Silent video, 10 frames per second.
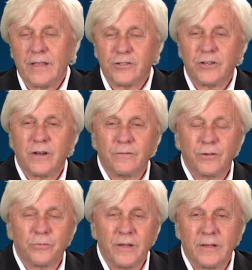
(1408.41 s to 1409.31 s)
Each and
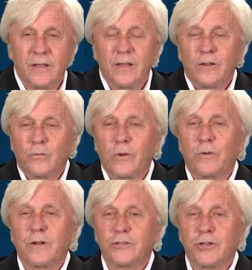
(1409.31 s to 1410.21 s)
every week, we
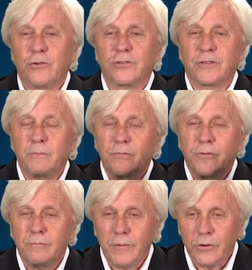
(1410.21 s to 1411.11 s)
want to show you some
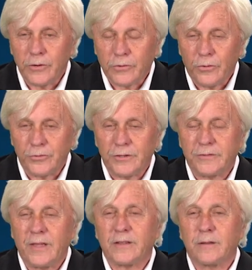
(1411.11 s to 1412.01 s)
of the miracles
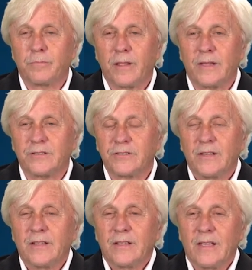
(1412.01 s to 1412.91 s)
that's taking place
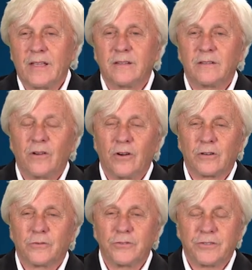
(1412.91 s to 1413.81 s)
in
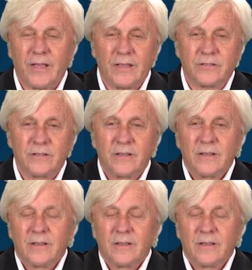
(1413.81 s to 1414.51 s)
our crusades.